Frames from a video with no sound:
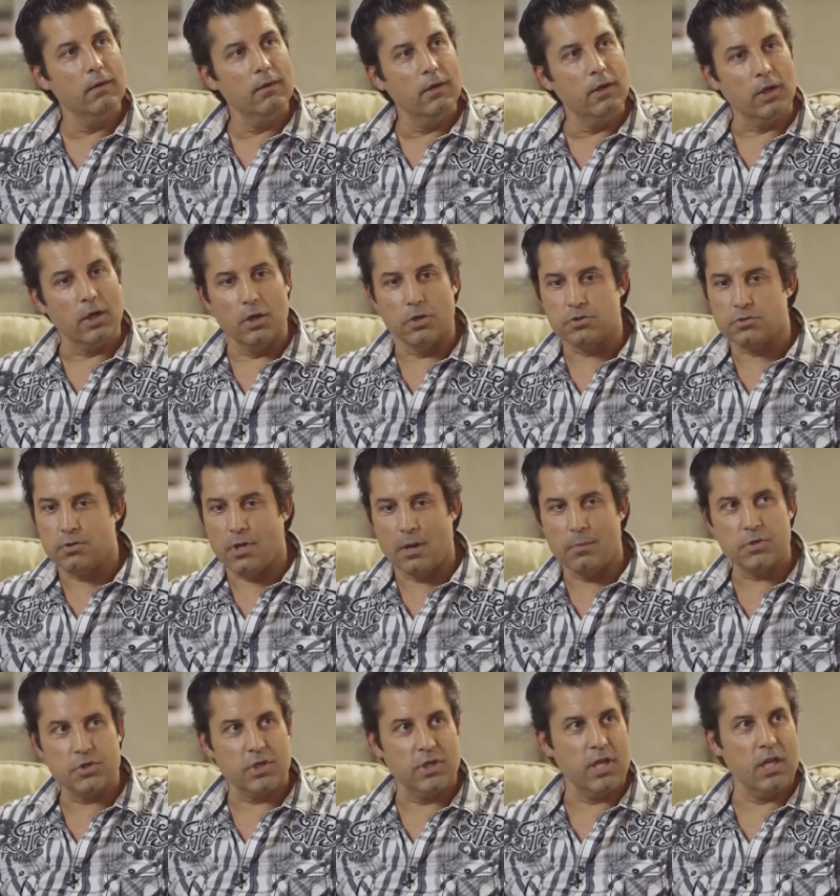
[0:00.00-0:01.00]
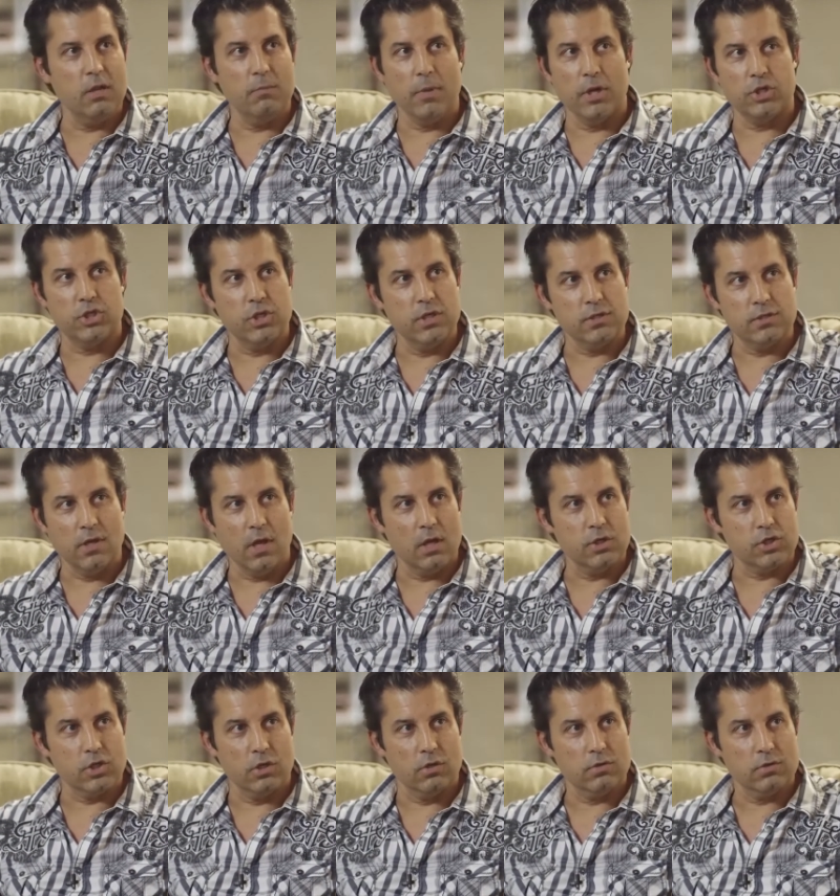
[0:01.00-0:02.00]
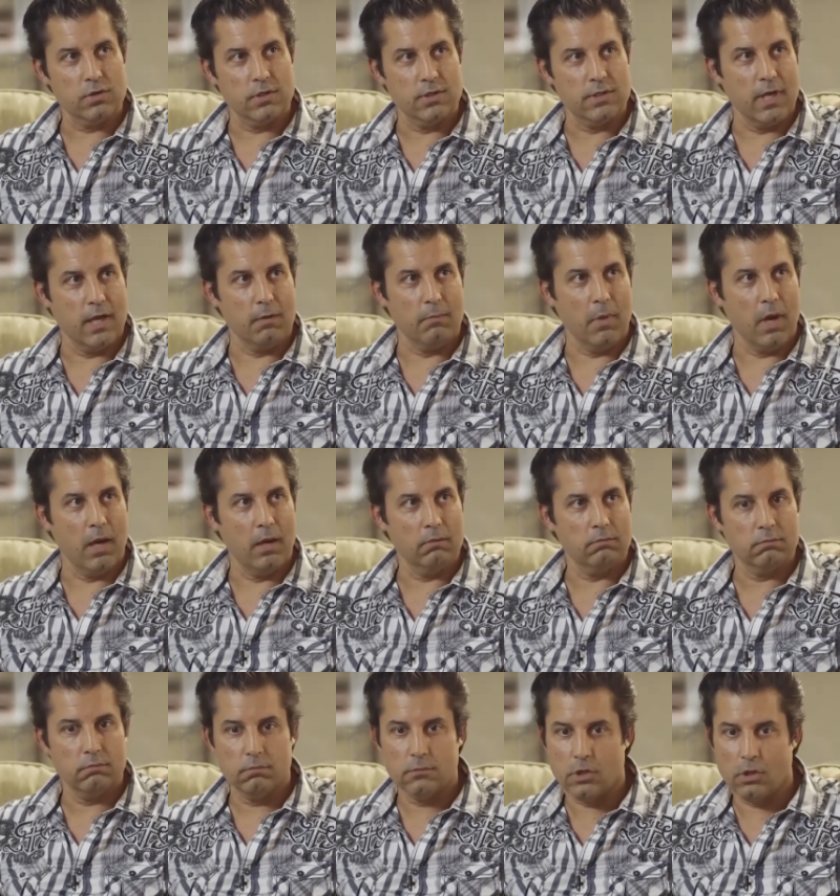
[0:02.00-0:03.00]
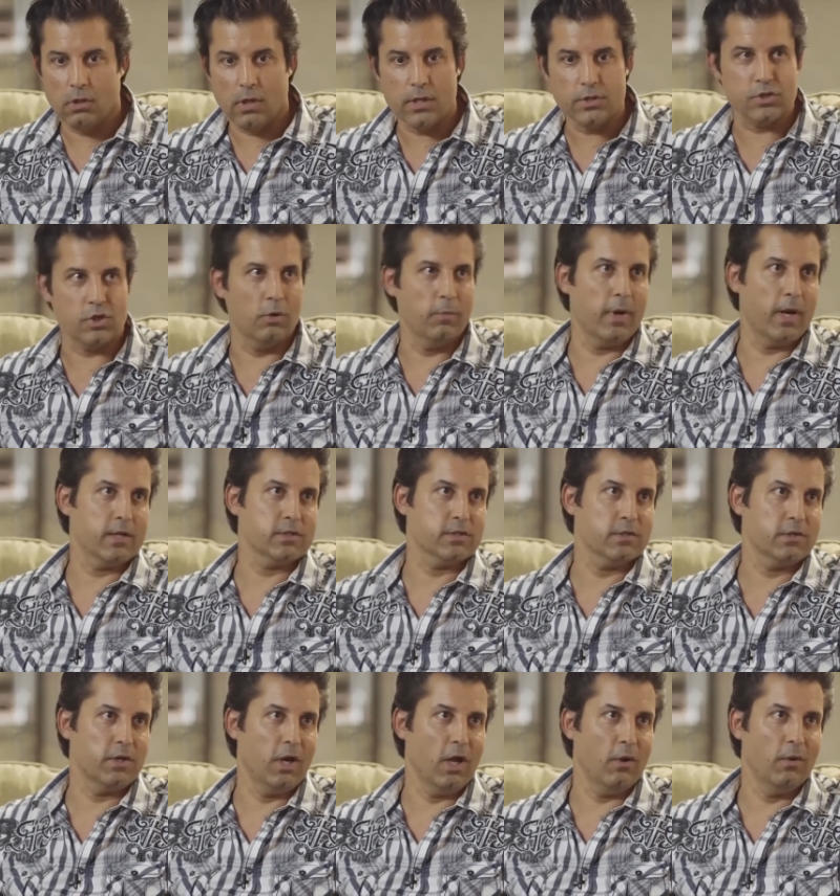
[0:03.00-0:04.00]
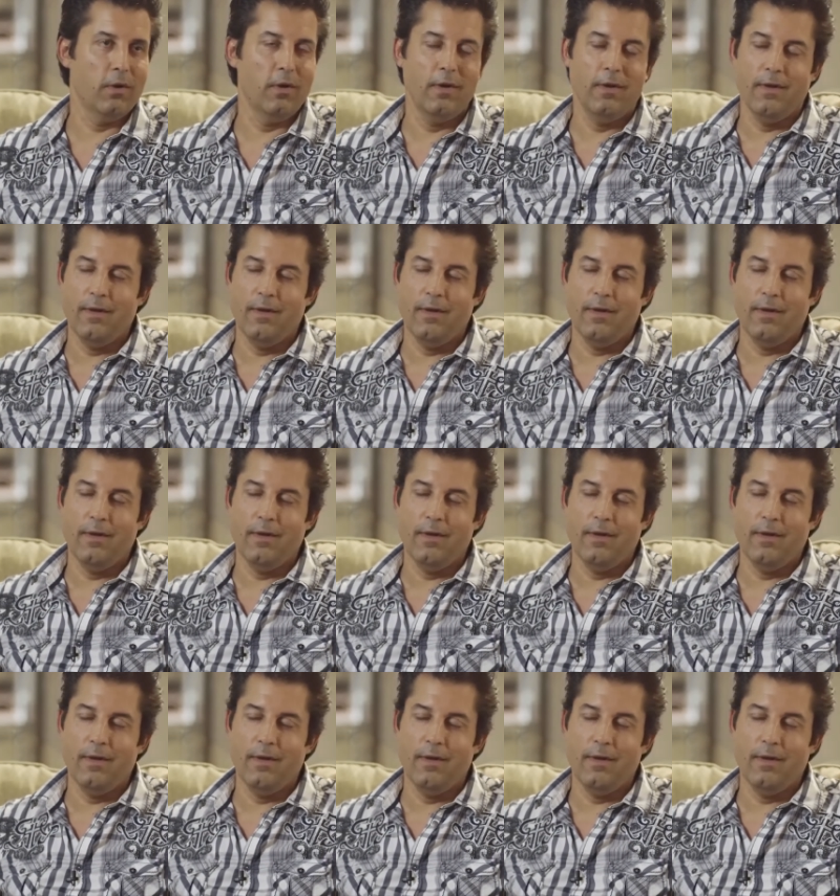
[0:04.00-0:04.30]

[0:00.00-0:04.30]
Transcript: He goes, I'm just going to eat my cheese nachos and take my cholesterol medicine, you know.